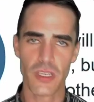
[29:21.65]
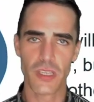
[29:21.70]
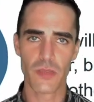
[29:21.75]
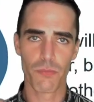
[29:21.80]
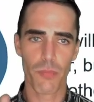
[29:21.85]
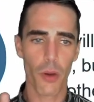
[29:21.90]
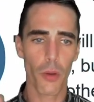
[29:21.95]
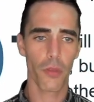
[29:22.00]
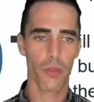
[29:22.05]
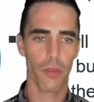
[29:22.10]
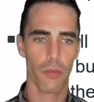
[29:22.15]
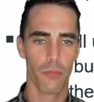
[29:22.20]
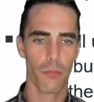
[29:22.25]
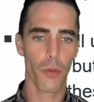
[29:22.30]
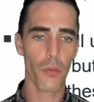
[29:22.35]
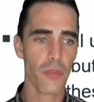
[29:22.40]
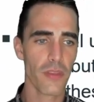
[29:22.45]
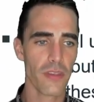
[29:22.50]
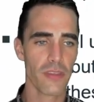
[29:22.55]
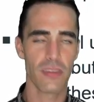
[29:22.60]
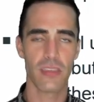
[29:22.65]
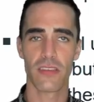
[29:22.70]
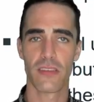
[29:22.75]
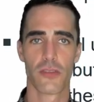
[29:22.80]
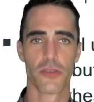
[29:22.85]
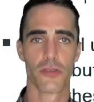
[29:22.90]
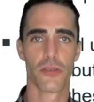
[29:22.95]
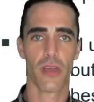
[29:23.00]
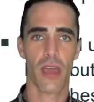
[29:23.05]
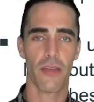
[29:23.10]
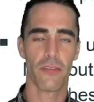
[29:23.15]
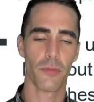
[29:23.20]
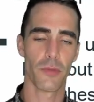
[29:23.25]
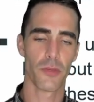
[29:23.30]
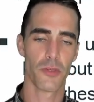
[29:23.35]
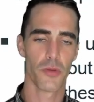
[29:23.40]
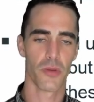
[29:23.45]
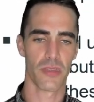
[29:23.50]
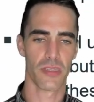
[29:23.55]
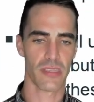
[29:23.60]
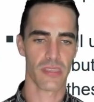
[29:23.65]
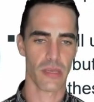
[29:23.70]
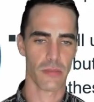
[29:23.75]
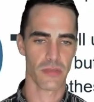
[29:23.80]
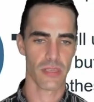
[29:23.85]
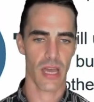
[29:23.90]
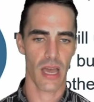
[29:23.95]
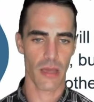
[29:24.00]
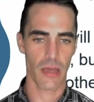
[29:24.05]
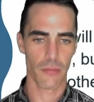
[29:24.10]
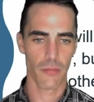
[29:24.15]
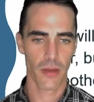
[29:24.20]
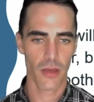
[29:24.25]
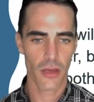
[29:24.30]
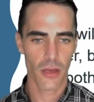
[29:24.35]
Both these things have to be true at the same time.